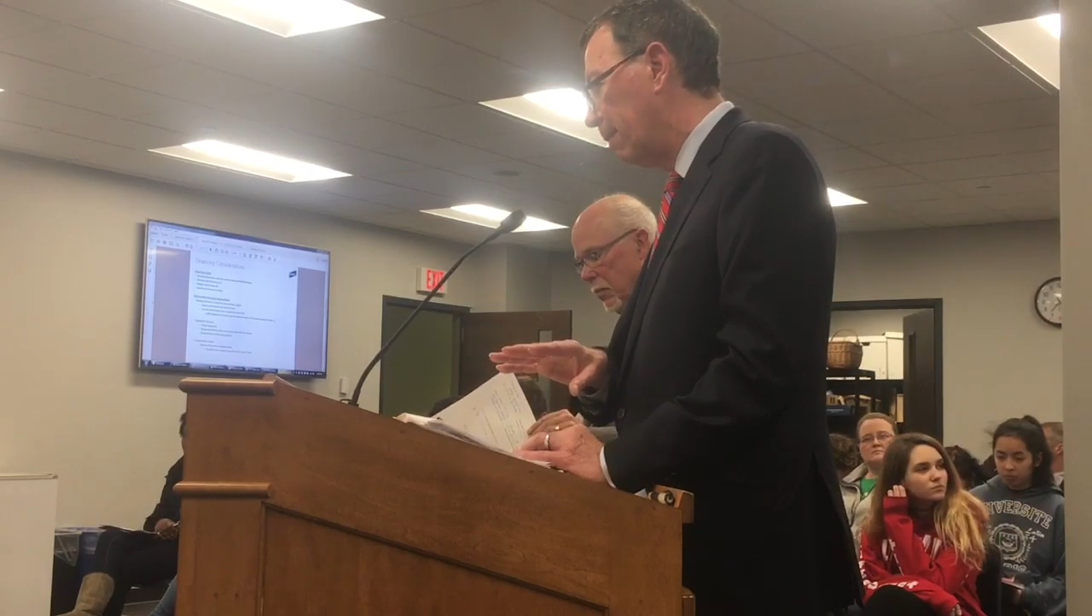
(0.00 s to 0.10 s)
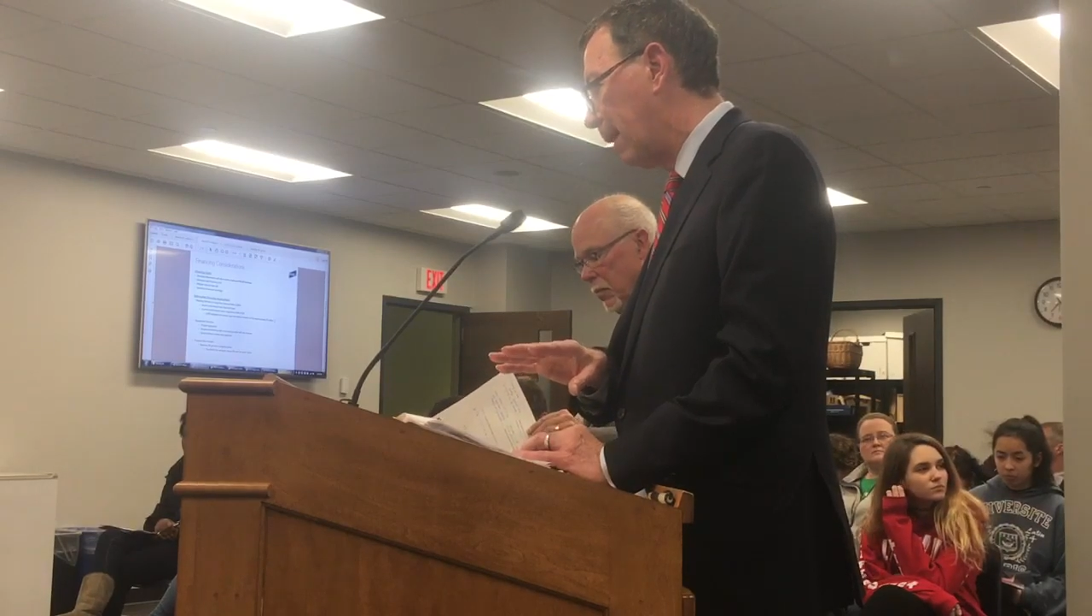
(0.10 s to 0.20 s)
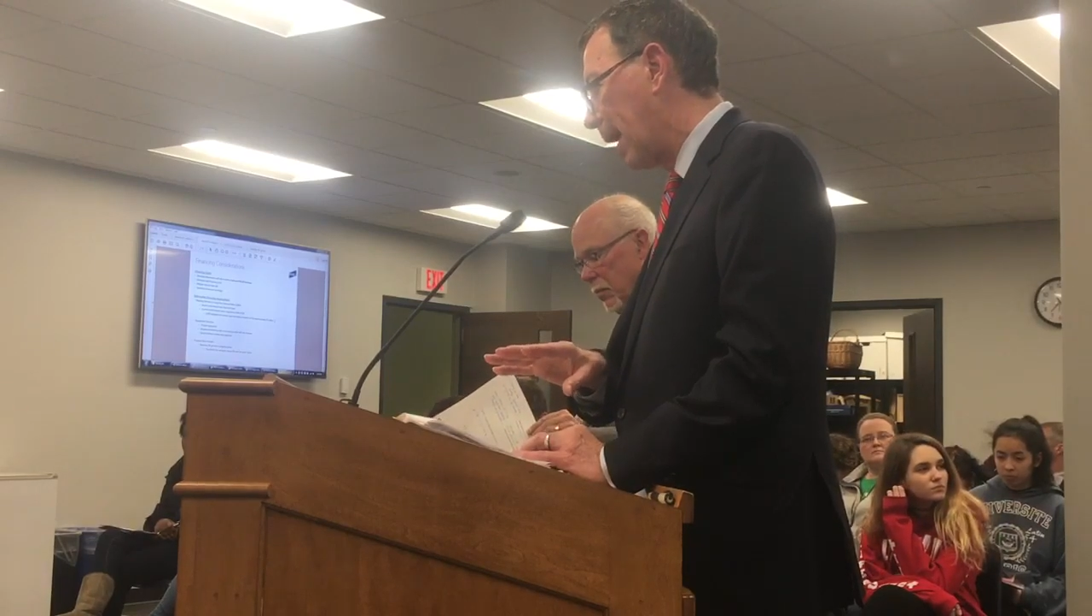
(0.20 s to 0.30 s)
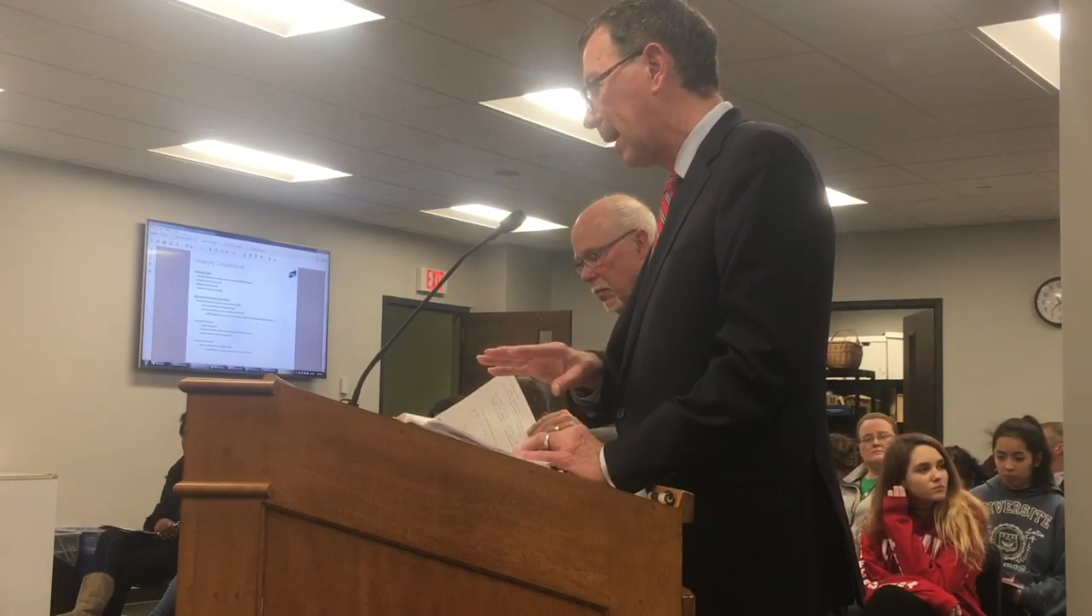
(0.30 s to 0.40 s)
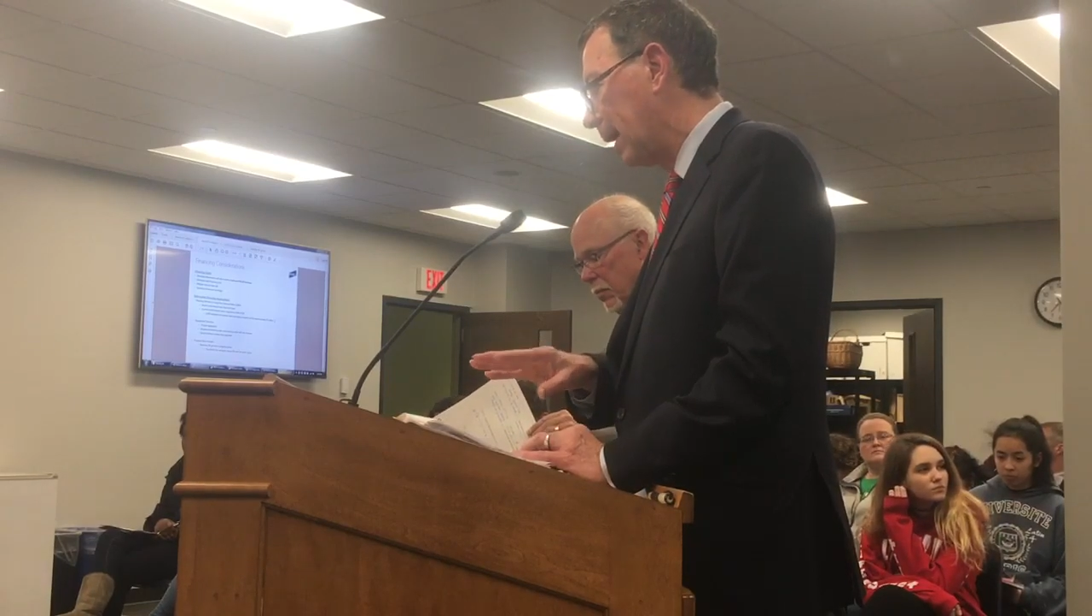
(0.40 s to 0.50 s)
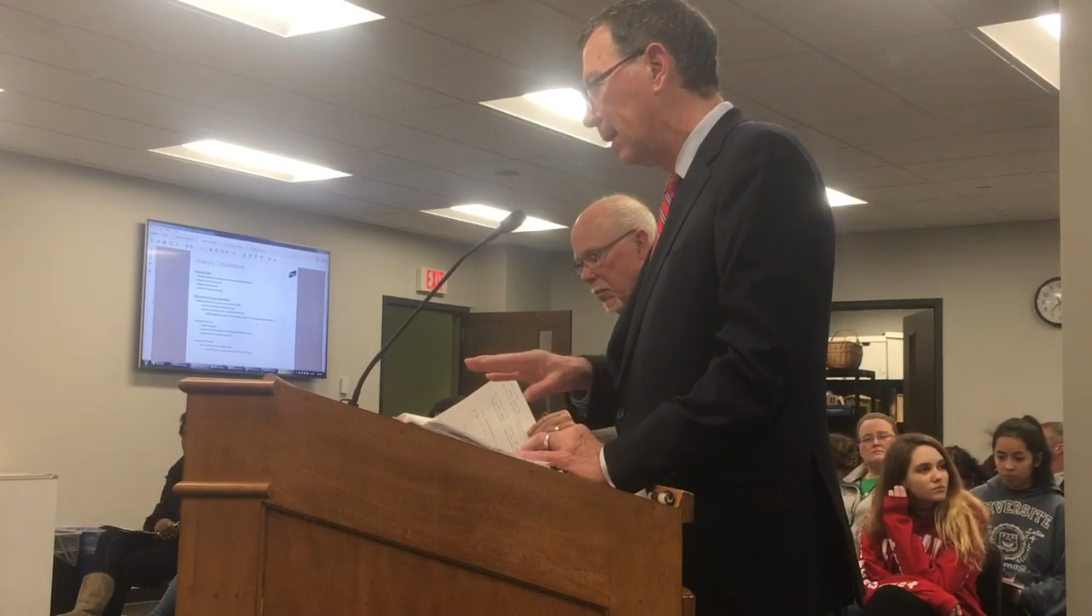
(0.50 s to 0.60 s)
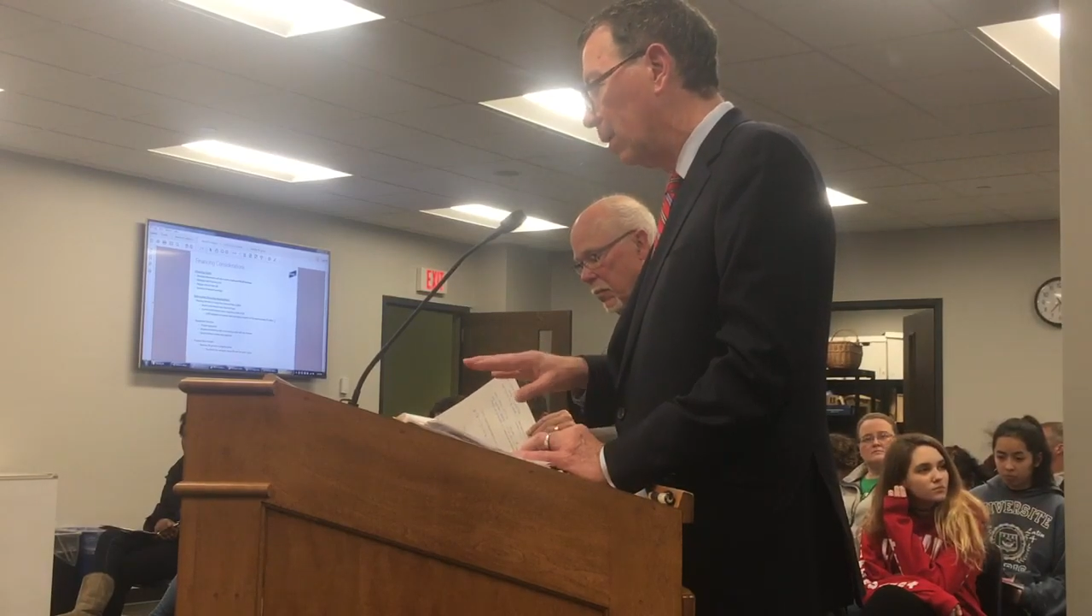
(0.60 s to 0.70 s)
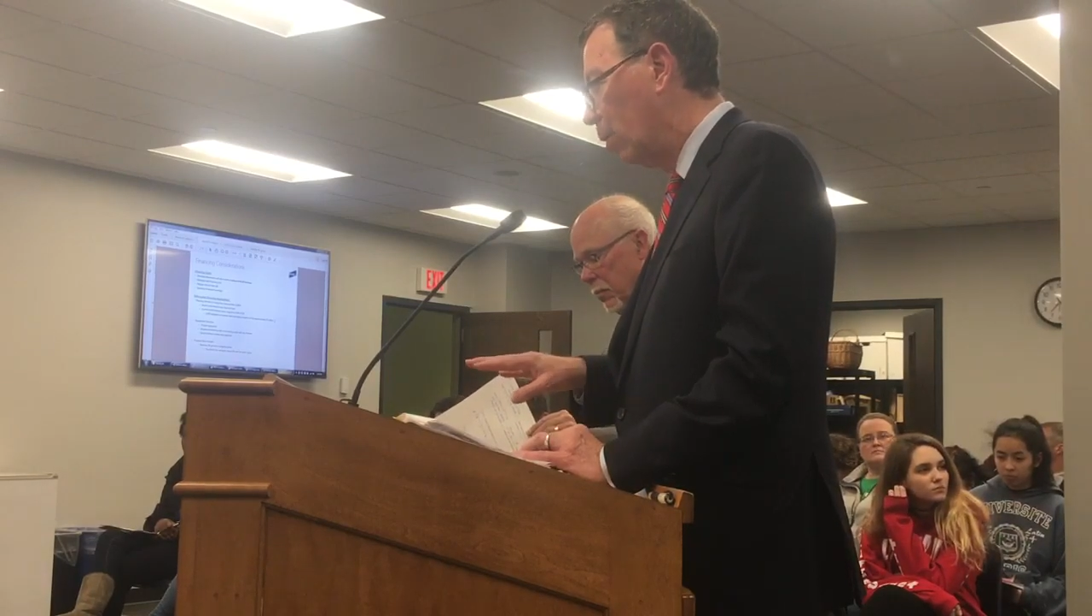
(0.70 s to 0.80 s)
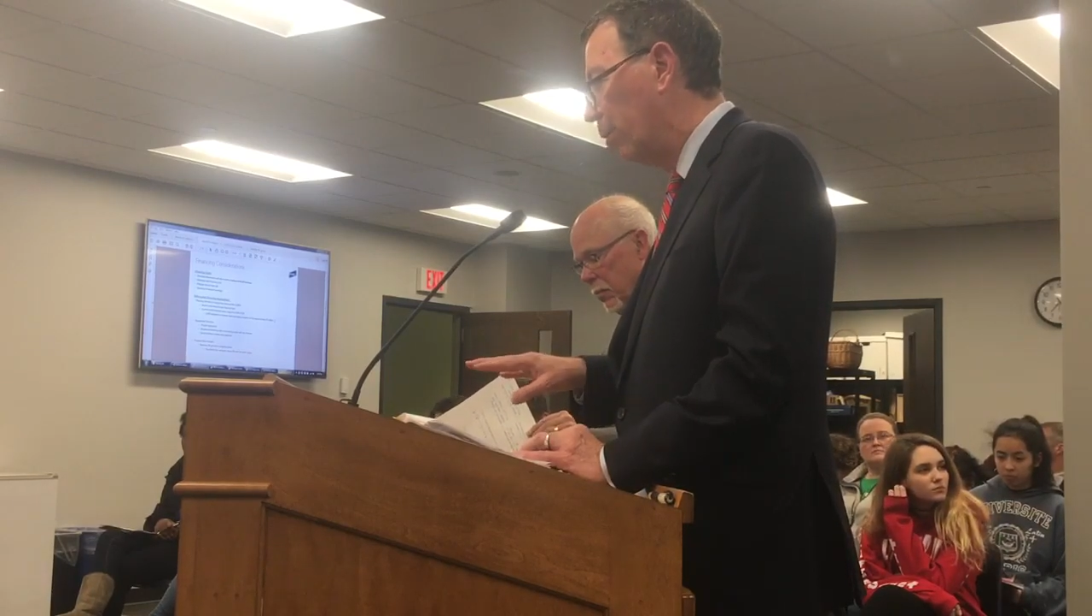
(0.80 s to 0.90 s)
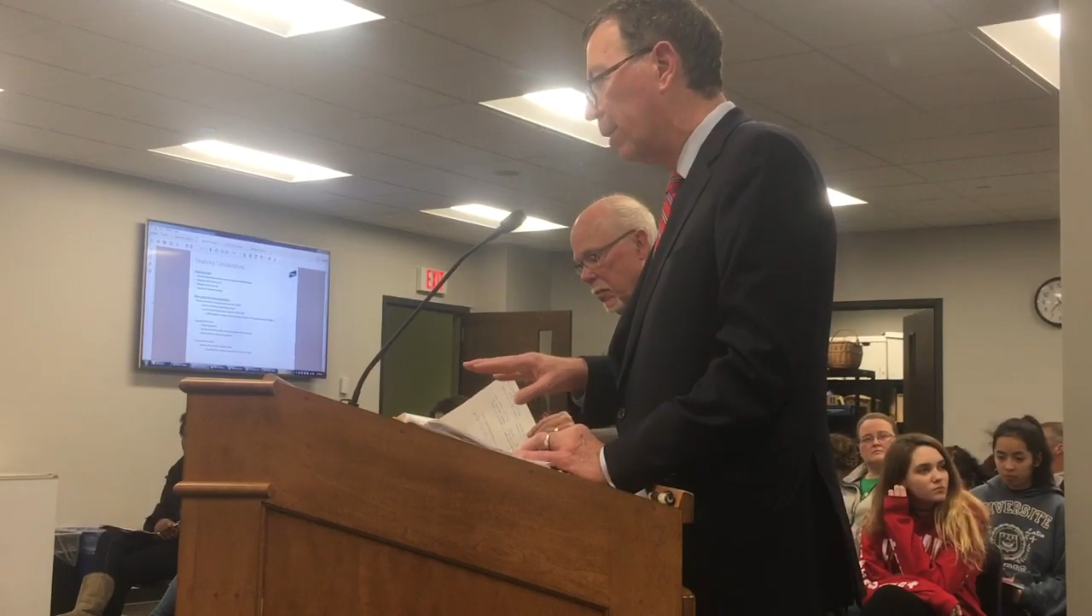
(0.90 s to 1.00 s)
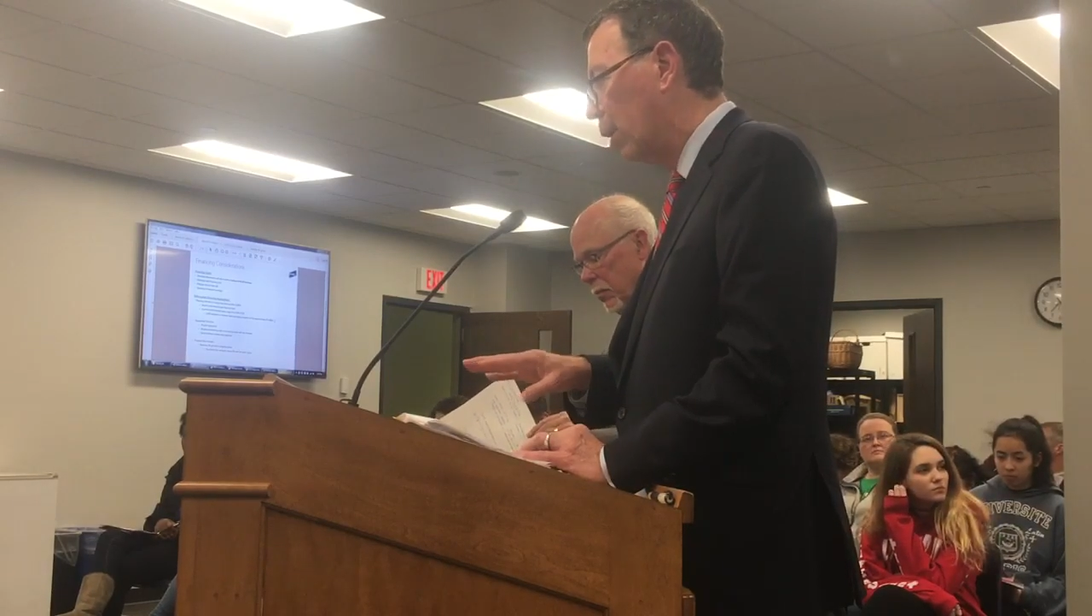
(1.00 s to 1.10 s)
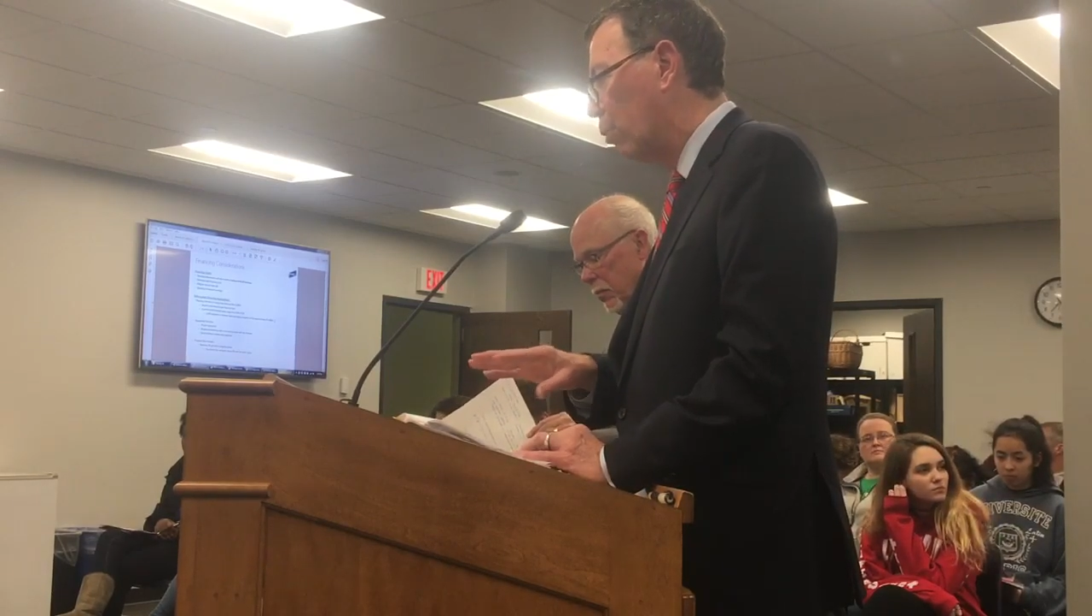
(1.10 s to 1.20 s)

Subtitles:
back-end load